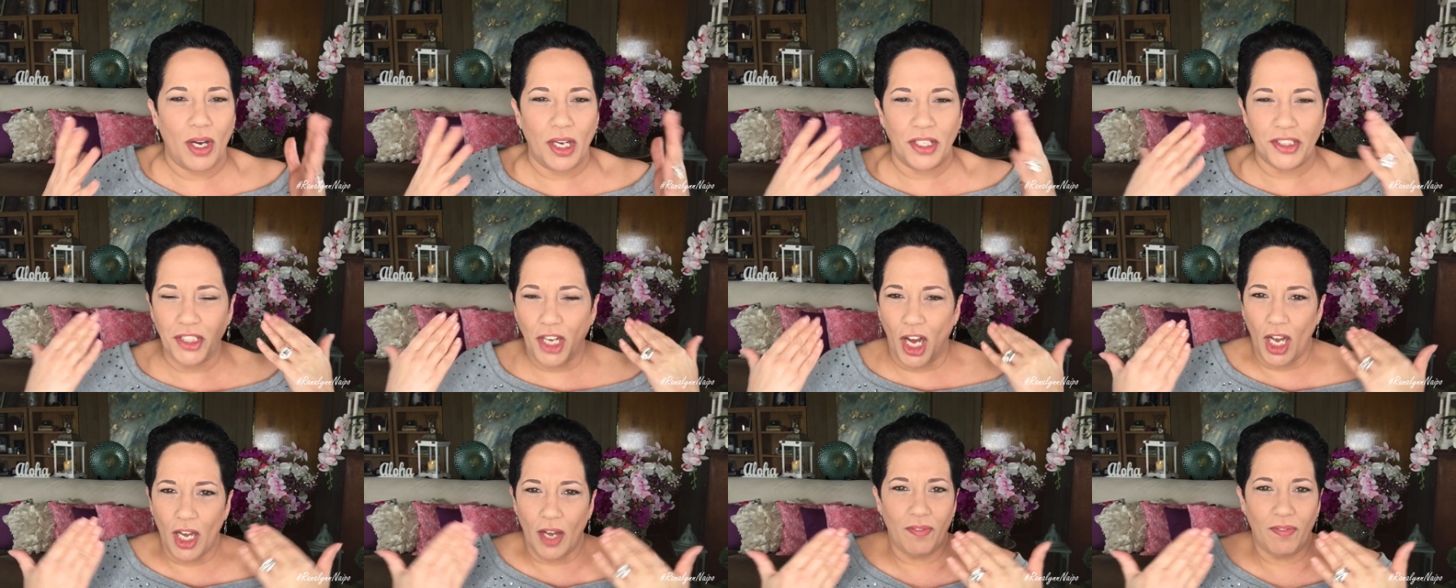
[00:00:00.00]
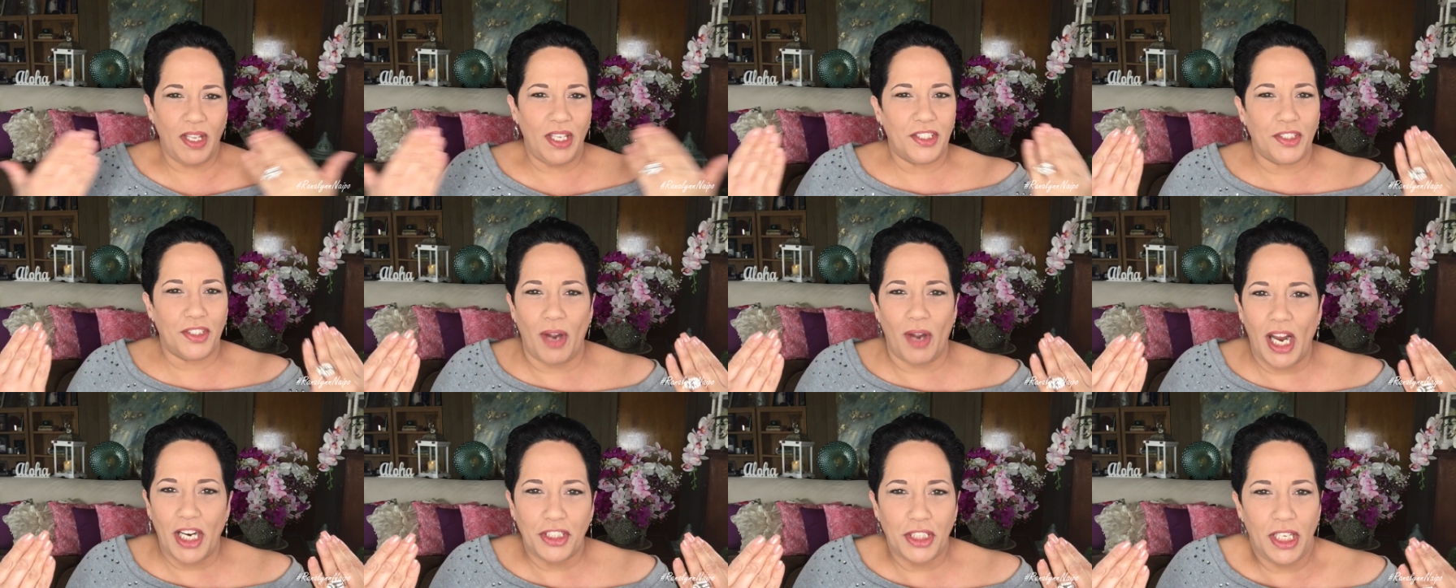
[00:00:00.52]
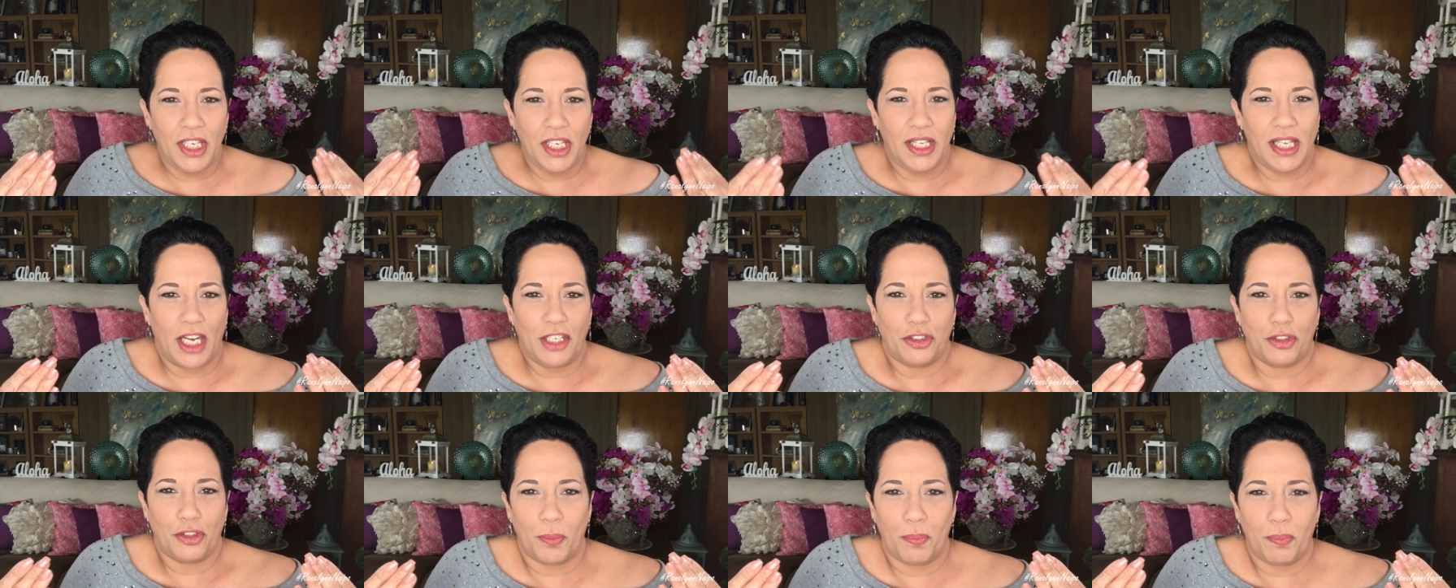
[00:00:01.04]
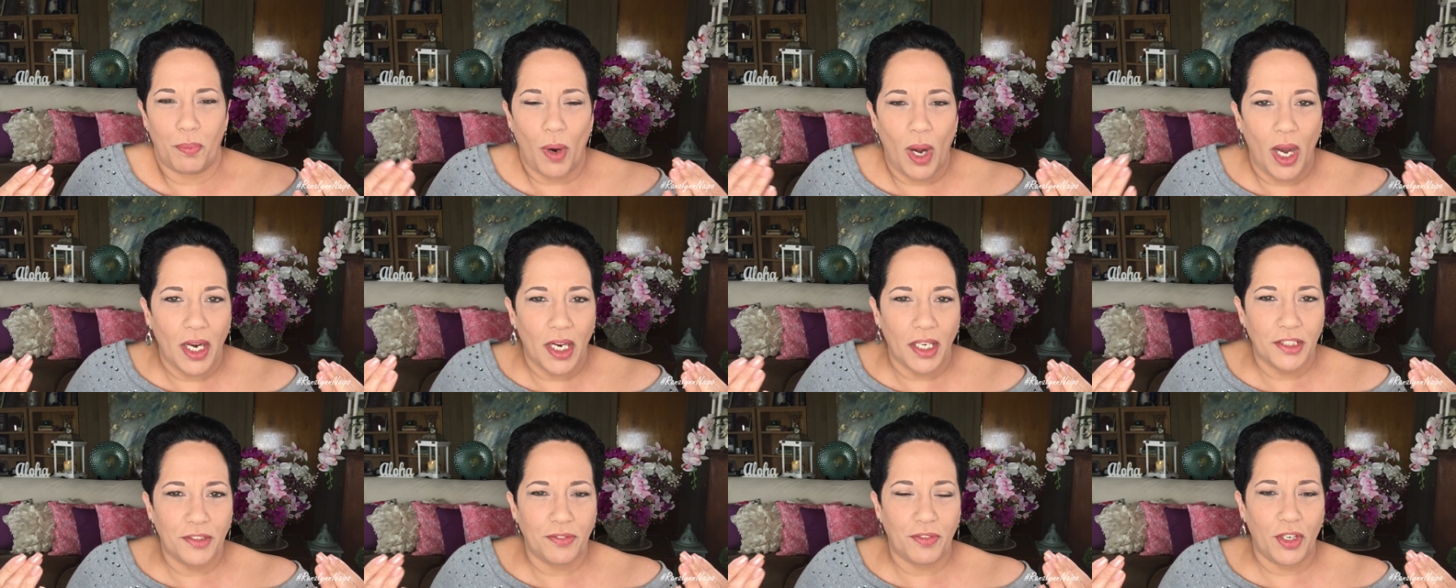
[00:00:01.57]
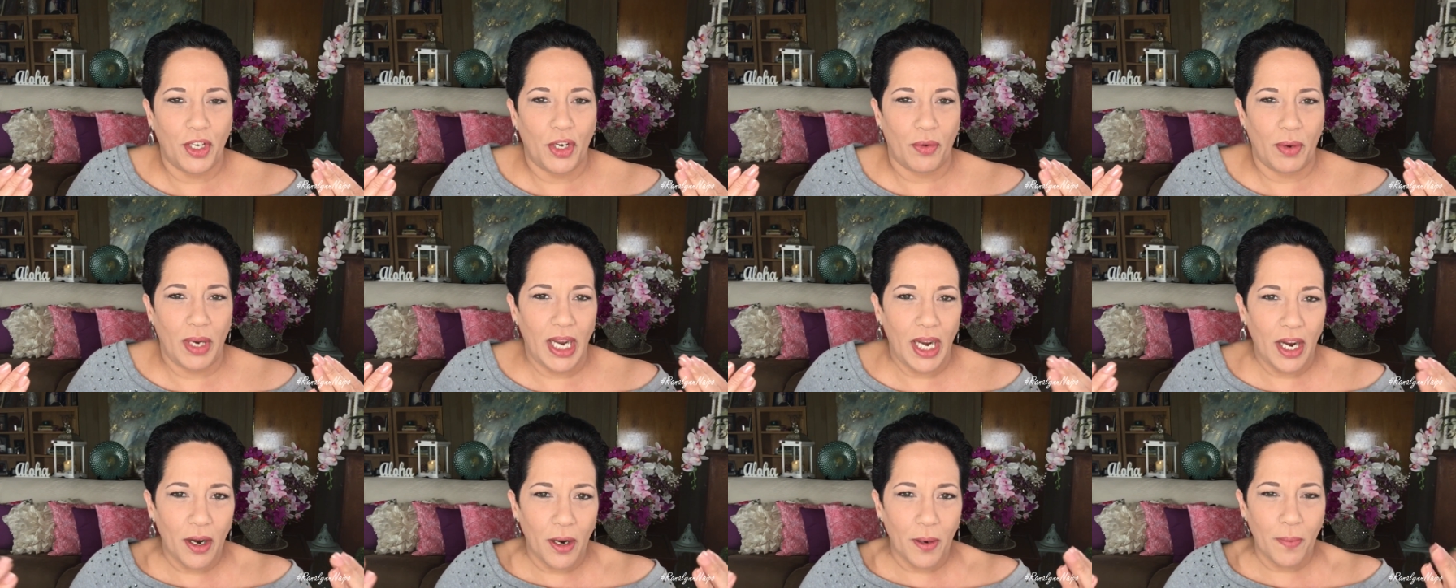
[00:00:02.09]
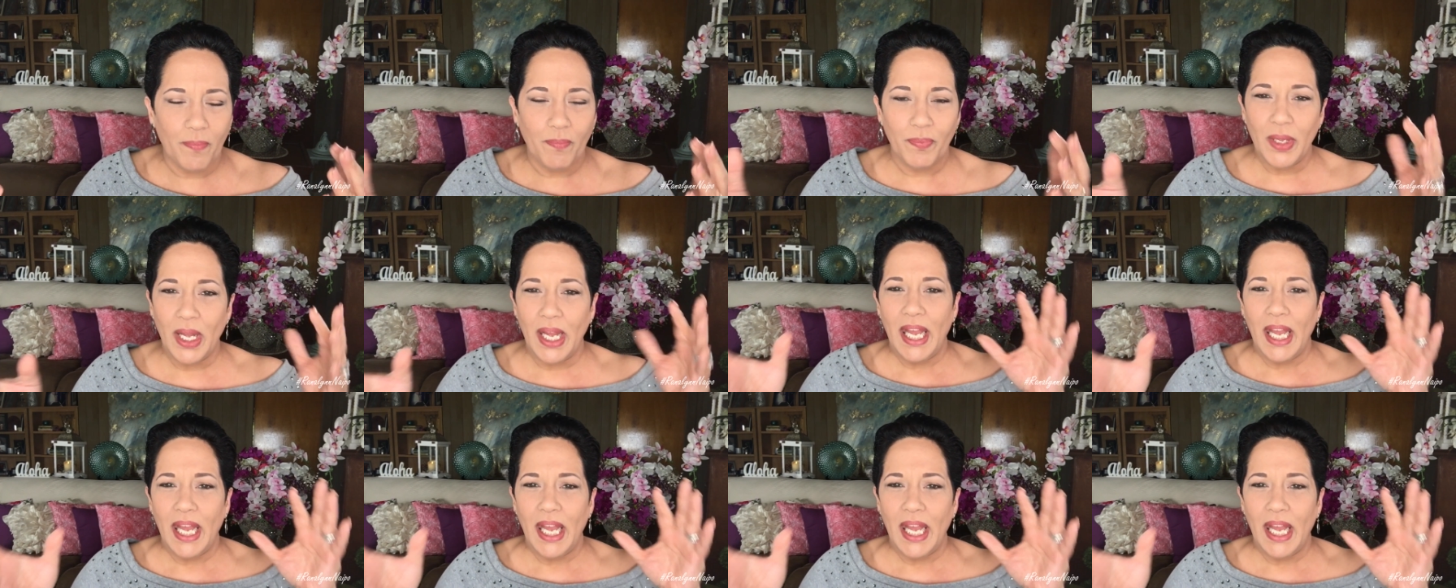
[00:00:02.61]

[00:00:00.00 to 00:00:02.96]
because all of these are actually natural products for your hair.